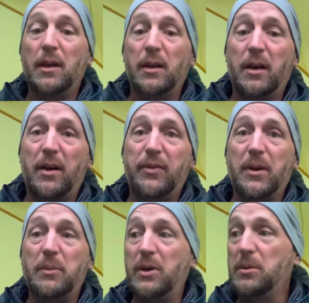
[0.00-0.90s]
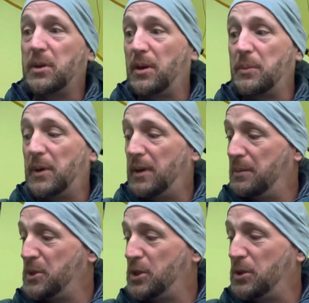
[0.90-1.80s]
after my real turnip
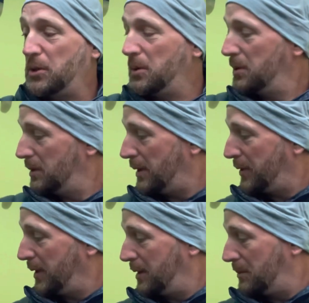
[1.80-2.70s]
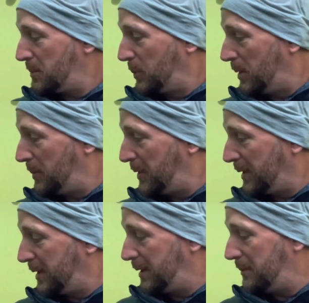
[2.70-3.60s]
lamb stew. I think I was probably
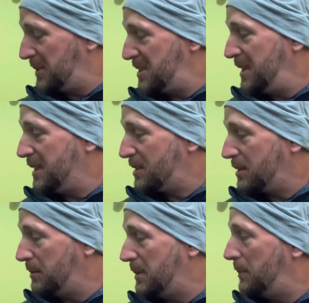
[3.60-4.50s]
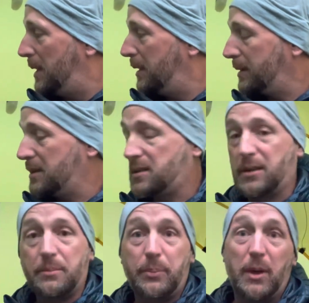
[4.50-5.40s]
thinking of my Sea to Summit mattress
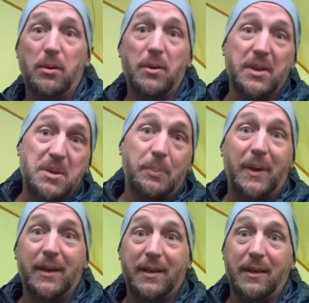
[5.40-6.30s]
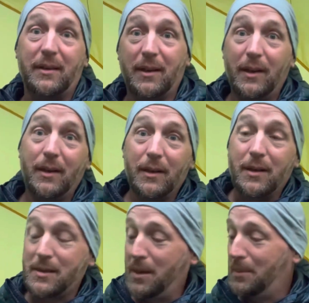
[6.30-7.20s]
and pillow that's back here,
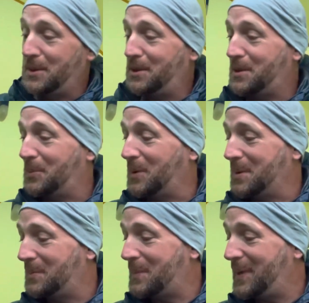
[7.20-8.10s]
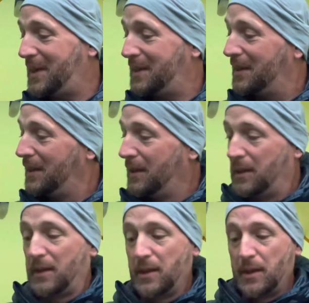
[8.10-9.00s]
because I was just wanting my bed.
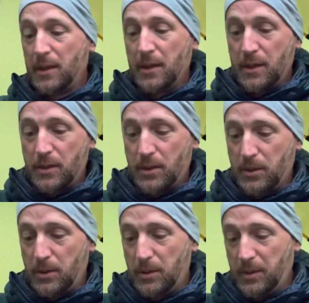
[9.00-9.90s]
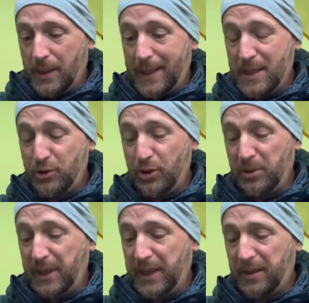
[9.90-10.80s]
So it is
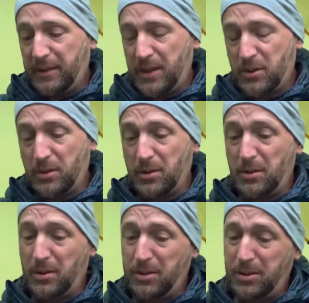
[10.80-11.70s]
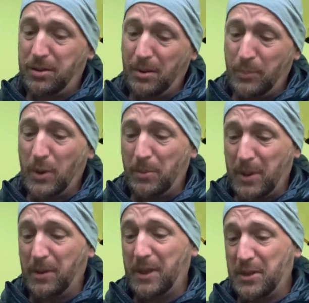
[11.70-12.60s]
really early, so I'm probably
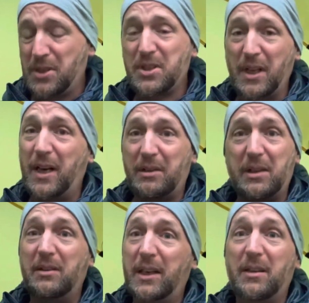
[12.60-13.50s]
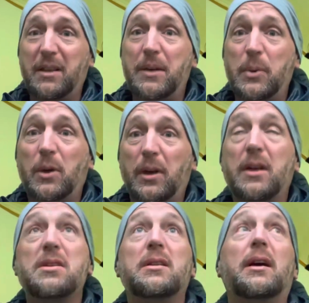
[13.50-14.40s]
going to just start real early, to be honest.